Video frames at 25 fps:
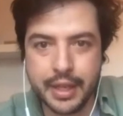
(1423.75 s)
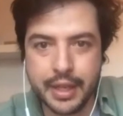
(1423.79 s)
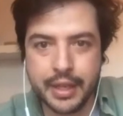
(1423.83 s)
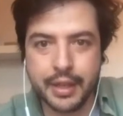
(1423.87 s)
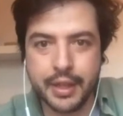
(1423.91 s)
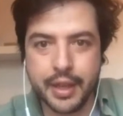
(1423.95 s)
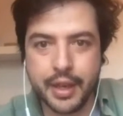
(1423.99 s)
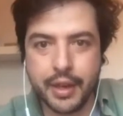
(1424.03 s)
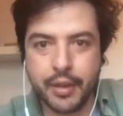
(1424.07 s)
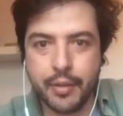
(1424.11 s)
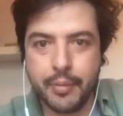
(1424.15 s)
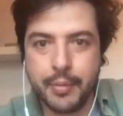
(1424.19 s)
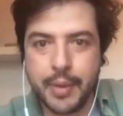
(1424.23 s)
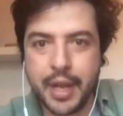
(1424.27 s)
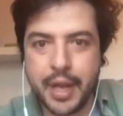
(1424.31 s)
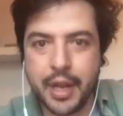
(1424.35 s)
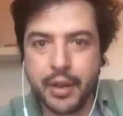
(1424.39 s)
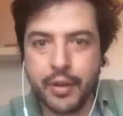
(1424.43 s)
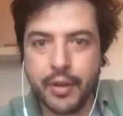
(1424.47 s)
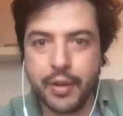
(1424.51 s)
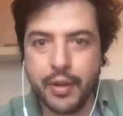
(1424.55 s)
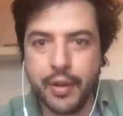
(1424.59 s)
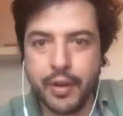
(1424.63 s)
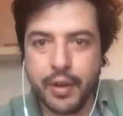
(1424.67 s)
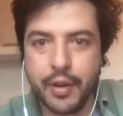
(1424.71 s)
Diego
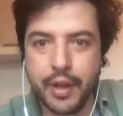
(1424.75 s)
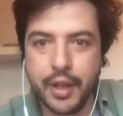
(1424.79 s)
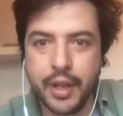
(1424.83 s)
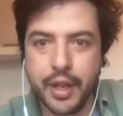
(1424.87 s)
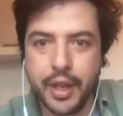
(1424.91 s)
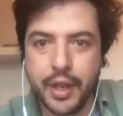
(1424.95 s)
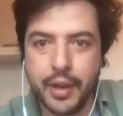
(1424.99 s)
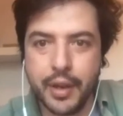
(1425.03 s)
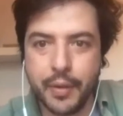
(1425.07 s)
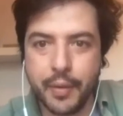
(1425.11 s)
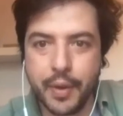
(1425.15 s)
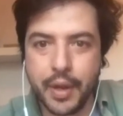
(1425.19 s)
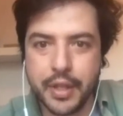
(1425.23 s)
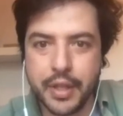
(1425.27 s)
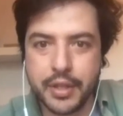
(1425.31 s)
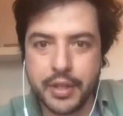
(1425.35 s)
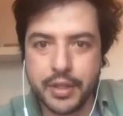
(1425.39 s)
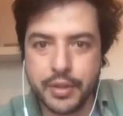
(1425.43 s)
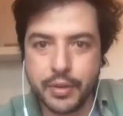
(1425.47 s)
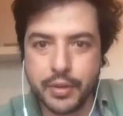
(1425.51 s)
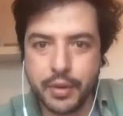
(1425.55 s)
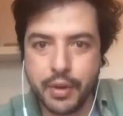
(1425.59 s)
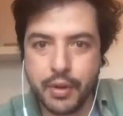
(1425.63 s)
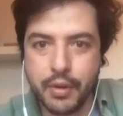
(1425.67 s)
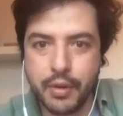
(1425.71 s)
Malo wants
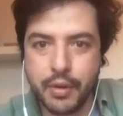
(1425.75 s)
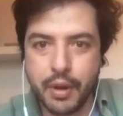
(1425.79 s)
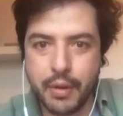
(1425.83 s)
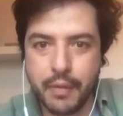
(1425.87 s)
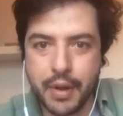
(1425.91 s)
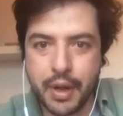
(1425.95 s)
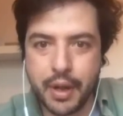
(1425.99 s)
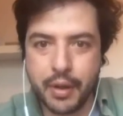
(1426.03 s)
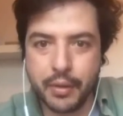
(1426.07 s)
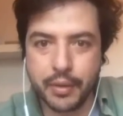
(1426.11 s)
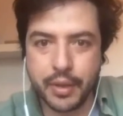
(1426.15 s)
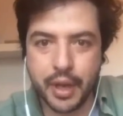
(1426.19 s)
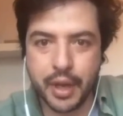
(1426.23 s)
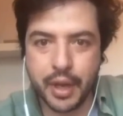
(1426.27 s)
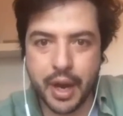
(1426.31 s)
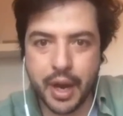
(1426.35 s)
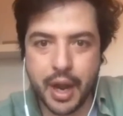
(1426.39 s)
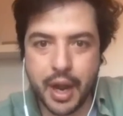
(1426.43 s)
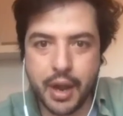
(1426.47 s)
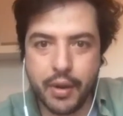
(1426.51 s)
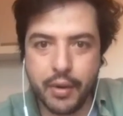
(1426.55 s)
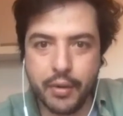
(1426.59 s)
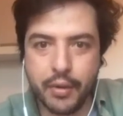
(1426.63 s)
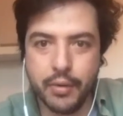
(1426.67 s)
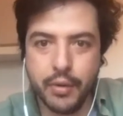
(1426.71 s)
to know about
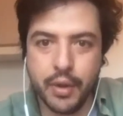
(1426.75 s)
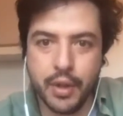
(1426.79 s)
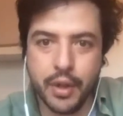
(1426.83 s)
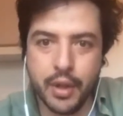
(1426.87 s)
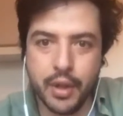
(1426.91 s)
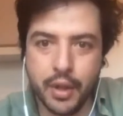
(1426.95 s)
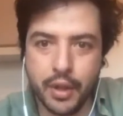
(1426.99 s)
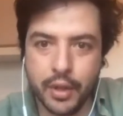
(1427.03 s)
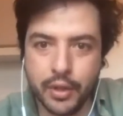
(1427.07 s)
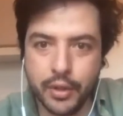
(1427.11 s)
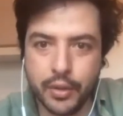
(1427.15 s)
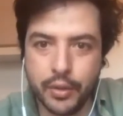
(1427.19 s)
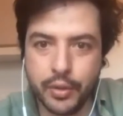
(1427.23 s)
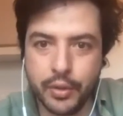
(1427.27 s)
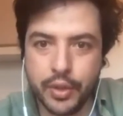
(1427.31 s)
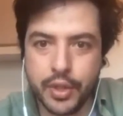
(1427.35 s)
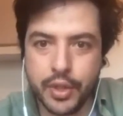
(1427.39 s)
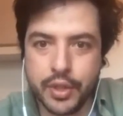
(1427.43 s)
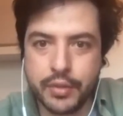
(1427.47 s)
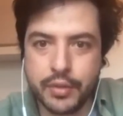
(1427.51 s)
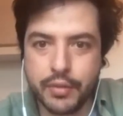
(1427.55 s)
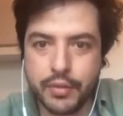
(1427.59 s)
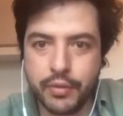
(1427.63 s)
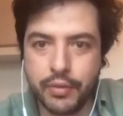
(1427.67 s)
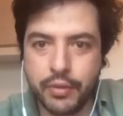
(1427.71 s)
how do
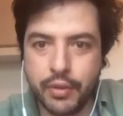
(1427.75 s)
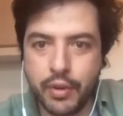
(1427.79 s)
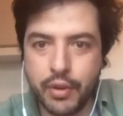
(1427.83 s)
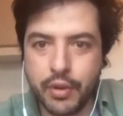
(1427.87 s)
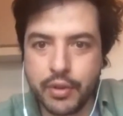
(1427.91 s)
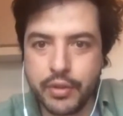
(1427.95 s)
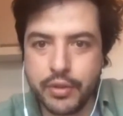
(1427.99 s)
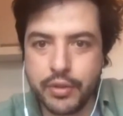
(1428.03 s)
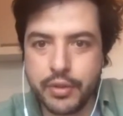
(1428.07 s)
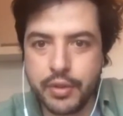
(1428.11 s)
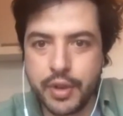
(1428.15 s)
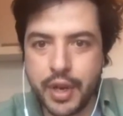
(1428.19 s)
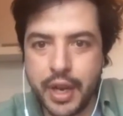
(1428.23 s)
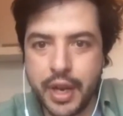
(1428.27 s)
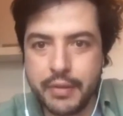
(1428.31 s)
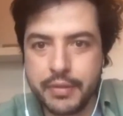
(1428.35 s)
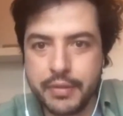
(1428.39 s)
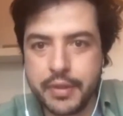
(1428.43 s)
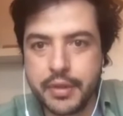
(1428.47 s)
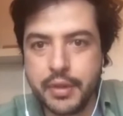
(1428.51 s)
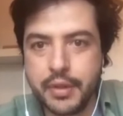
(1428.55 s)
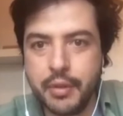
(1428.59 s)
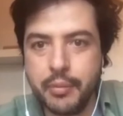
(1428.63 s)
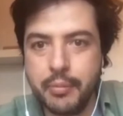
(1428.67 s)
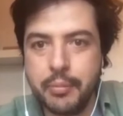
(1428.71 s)
these four
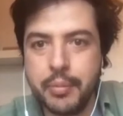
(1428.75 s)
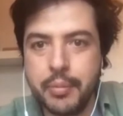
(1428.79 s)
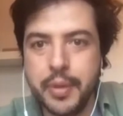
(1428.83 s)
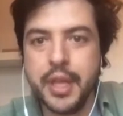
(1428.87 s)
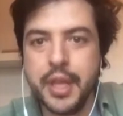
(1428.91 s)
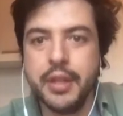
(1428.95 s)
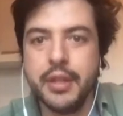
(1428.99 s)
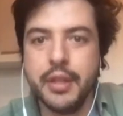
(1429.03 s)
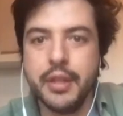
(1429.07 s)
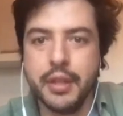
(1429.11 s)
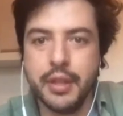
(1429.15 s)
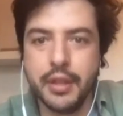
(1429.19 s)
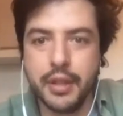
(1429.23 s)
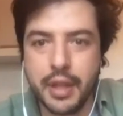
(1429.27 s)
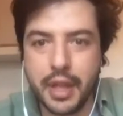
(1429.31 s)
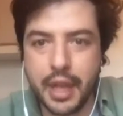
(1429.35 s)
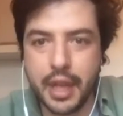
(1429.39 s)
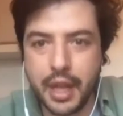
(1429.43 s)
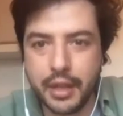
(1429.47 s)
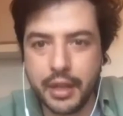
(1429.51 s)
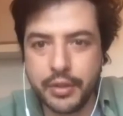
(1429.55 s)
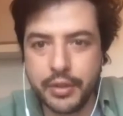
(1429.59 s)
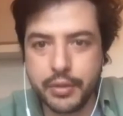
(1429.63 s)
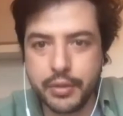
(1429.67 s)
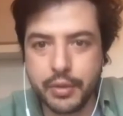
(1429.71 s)
tribes compete
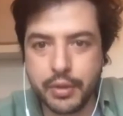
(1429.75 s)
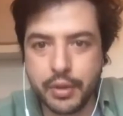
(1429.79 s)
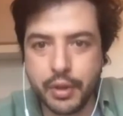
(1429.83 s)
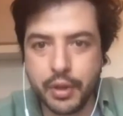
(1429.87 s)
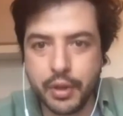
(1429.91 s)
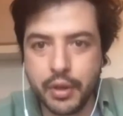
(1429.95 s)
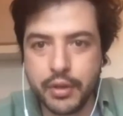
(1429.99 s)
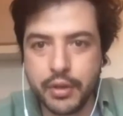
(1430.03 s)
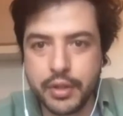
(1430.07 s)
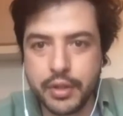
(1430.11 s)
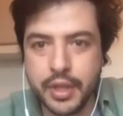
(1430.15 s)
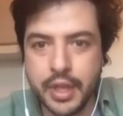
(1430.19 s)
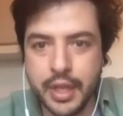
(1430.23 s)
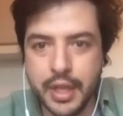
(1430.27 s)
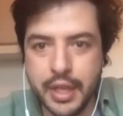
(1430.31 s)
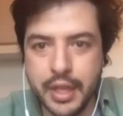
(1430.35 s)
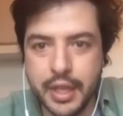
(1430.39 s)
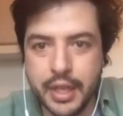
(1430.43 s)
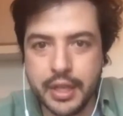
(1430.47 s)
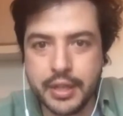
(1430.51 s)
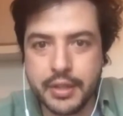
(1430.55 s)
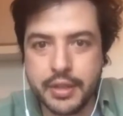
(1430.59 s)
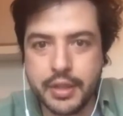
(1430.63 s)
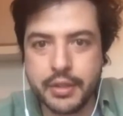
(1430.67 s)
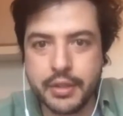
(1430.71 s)
at True Colors?
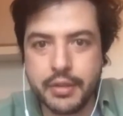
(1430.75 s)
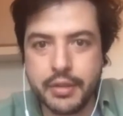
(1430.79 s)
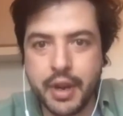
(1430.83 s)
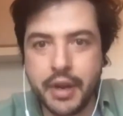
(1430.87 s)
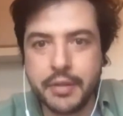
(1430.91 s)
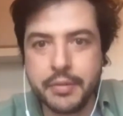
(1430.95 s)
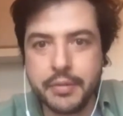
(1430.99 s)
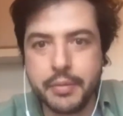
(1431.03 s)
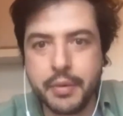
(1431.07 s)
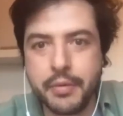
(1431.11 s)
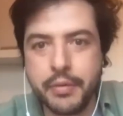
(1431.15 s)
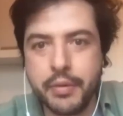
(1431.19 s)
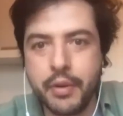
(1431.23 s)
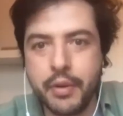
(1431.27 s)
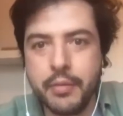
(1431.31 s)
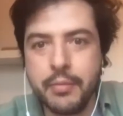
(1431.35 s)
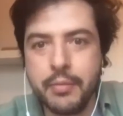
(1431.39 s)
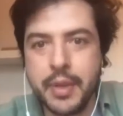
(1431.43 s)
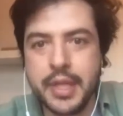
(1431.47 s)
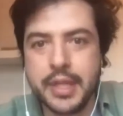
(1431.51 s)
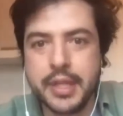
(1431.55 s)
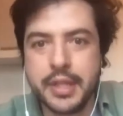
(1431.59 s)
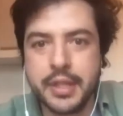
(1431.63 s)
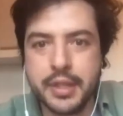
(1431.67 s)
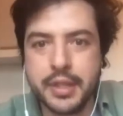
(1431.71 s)
Is the tribe's
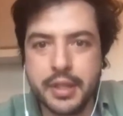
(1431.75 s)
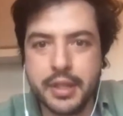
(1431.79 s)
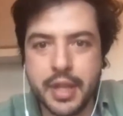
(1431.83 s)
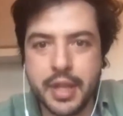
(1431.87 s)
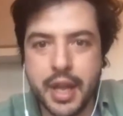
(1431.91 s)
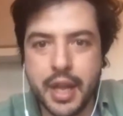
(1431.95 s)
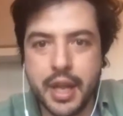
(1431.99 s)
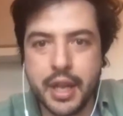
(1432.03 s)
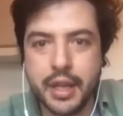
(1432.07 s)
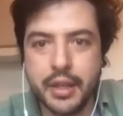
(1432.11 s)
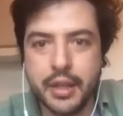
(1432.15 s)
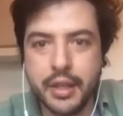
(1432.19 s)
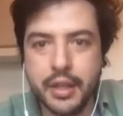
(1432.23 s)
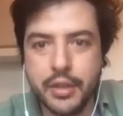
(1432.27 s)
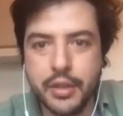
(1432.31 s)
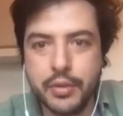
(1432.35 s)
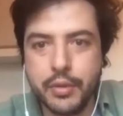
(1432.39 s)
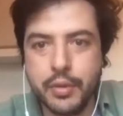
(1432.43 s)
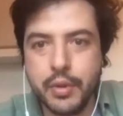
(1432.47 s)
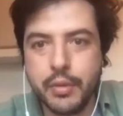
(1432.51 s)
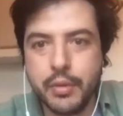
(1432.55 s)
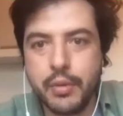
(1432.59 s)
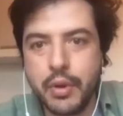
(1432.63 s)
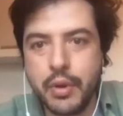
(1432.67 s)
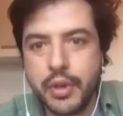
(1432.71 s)
performance tied into
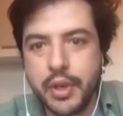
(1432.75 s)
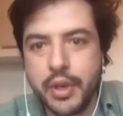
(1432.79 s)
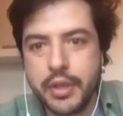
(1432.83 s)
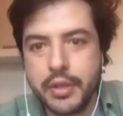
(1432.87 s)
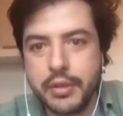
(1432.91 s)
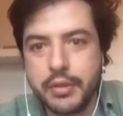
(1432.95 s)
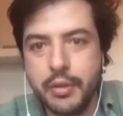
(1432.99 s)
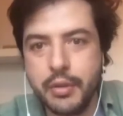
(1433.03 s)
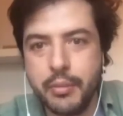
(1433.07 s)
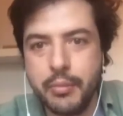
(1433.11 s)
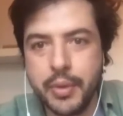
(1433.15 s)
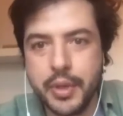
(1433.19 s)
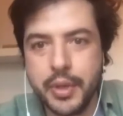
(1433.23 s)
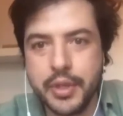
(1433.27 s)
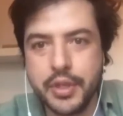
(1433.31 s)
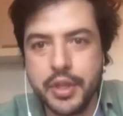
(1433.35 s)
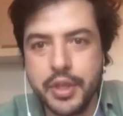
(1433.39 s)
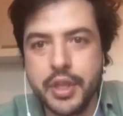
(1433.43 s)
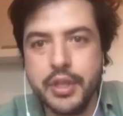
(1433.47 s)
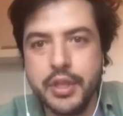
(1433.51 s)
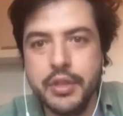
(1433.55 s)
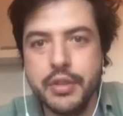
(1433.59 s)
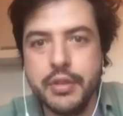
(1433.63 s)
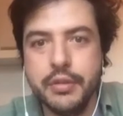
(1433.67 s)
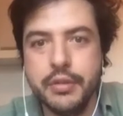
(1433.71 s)
the workers'
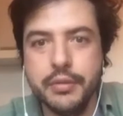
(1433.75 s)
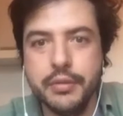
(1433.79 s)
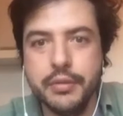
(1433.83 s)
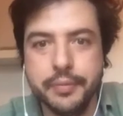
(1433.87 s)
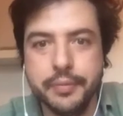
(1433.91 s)
compensation?